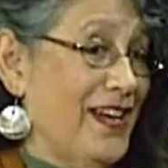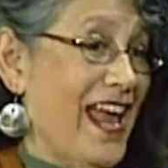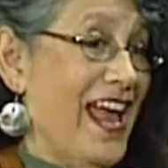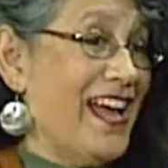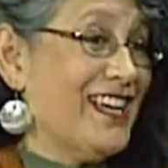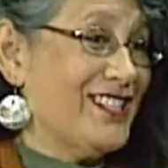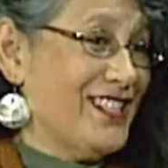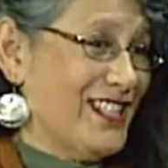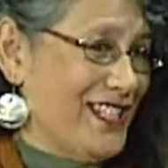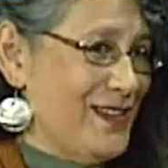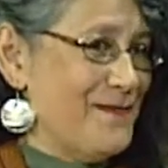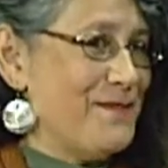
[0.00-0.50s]

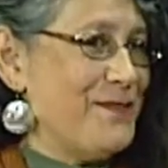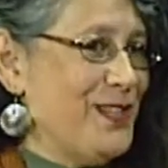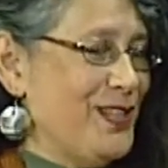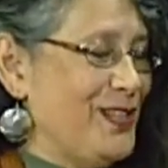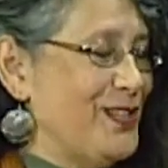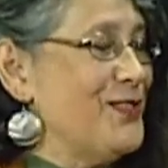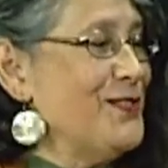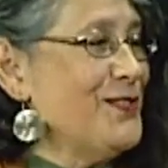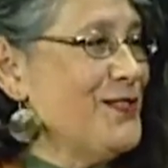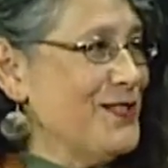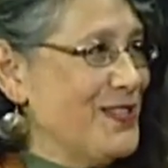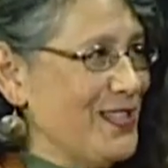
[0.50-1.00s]
actually
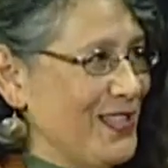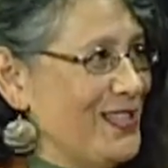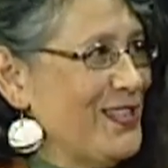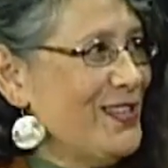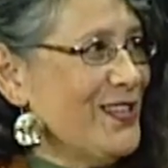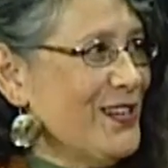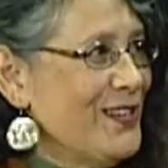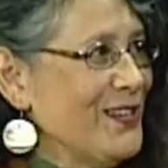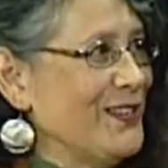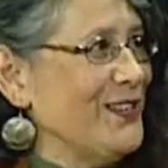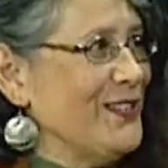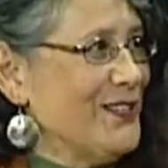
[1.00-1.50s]
be using
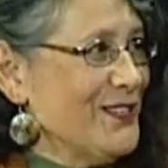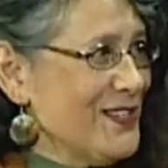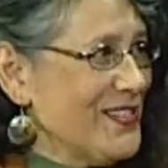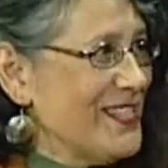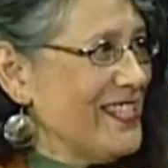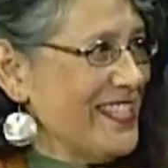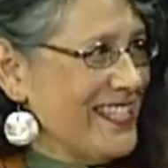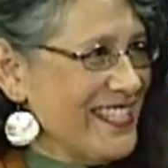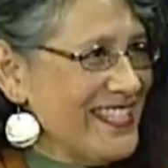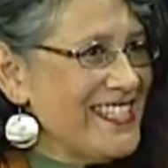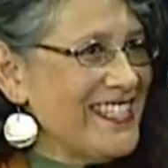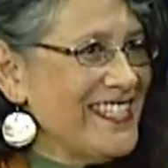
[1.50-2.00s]
those
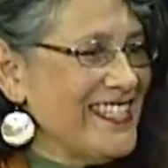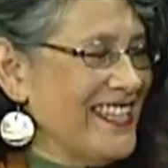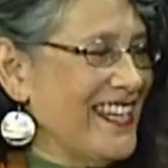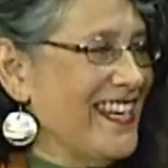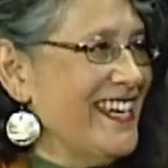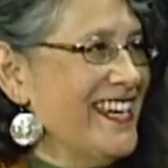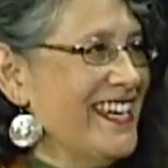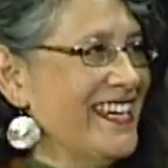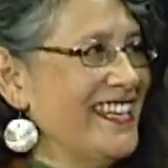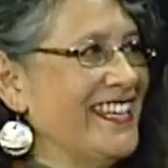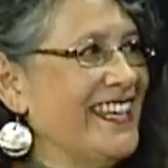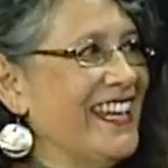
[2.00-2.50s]

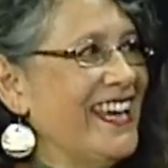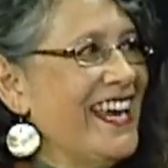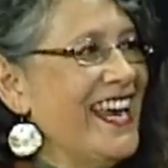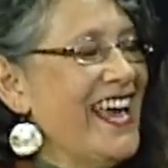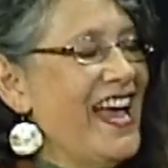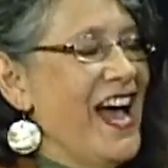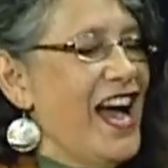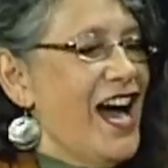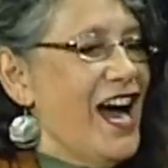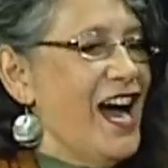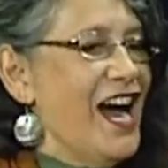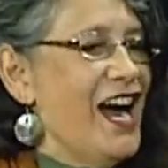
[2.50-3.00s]
instead.
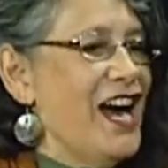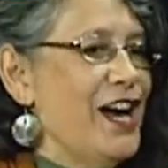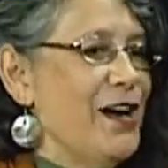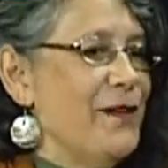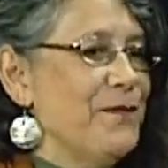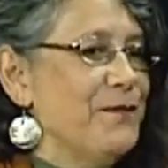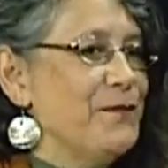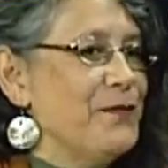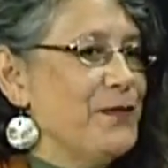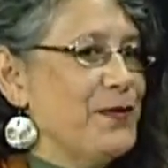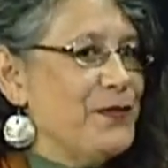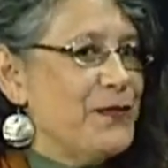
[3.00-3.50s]

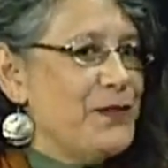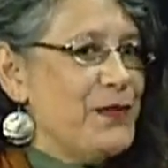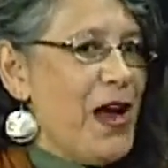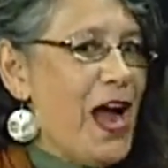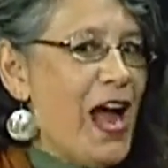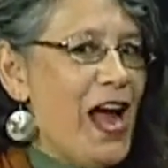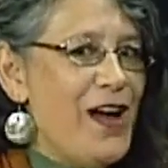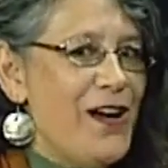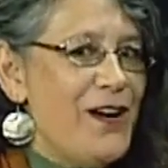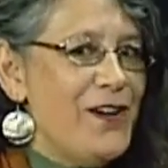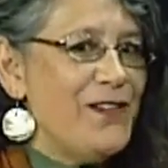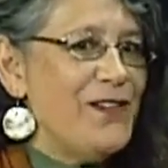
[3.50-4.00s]
Um, but
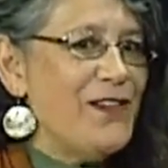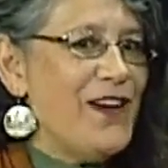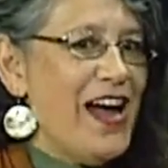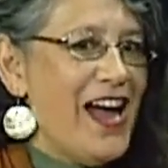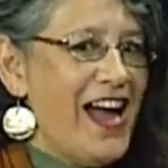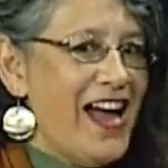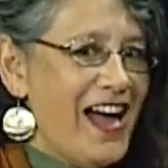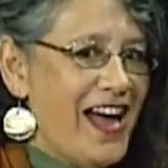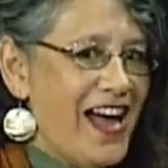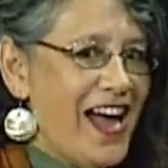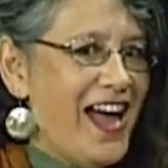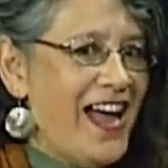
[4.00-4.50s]
how
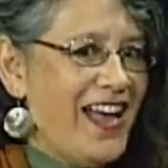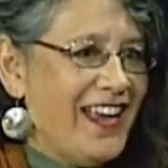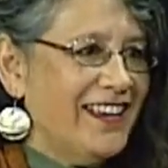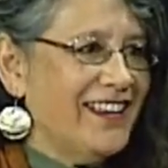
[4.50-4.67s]
I